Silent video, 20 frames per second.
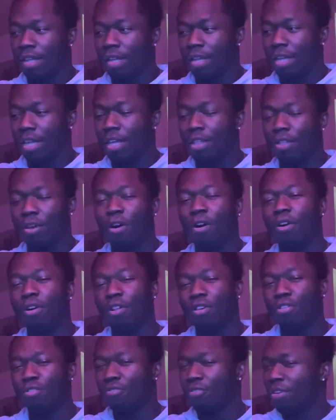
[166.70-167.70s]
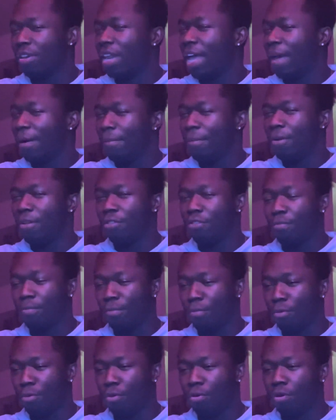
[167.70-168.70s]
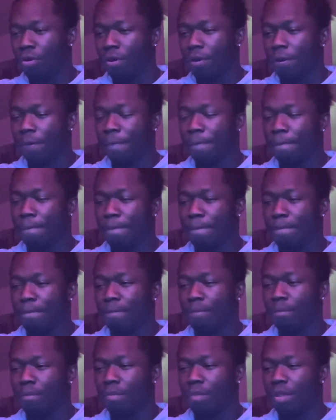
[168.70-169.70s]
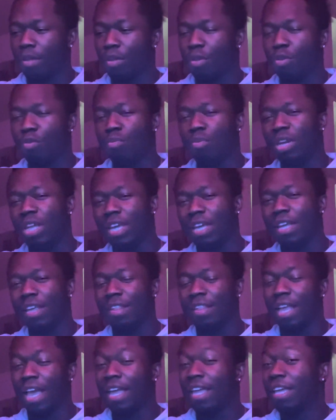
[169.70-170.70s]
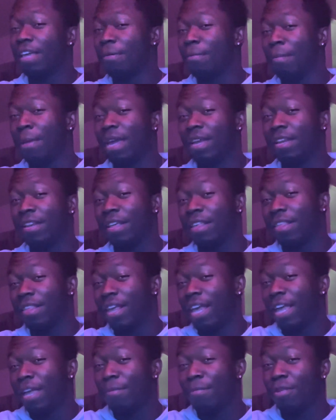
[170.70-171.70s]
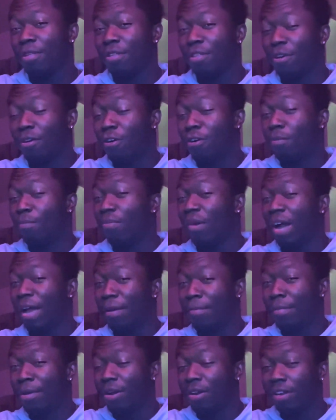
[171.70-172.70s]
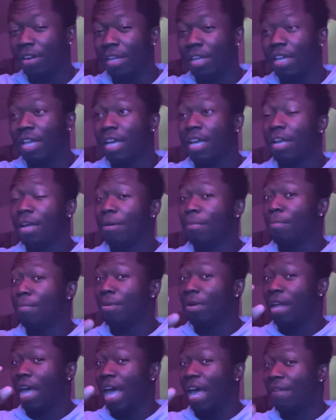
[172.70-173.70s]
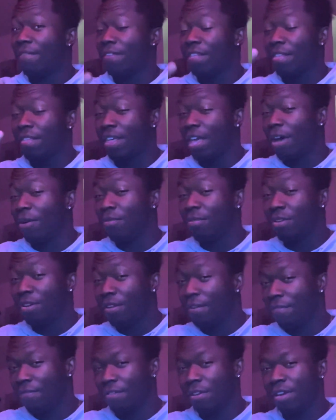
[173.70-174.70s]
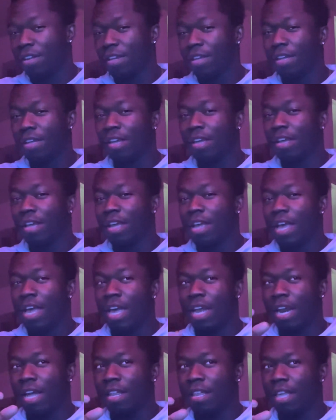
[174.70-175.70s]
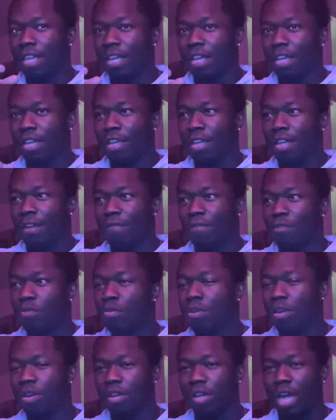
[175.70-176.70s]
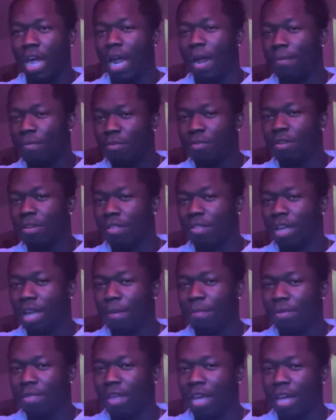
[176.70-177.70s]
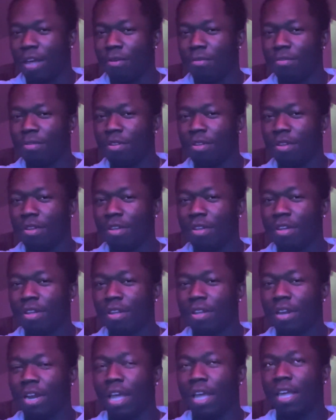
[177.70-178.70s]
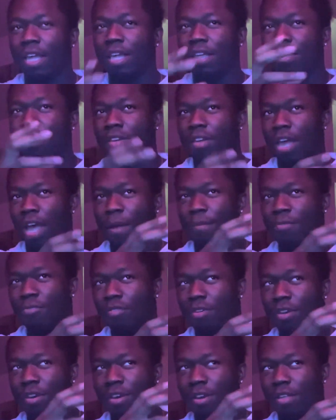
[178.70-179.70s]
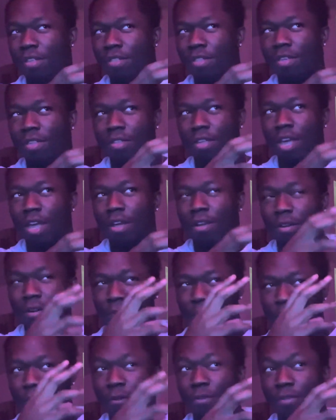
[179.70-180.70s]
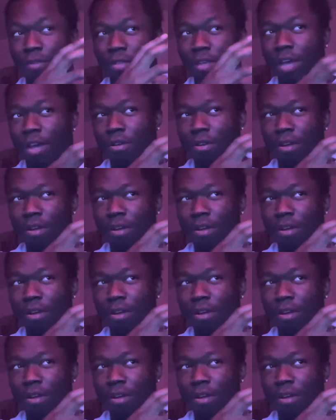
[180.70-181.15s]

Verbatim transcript: his artistry that much more unique is that he can make the same song primarily, but have it sound differently. And I think if you can capture the same sound, like he's capturing this the sound the first sound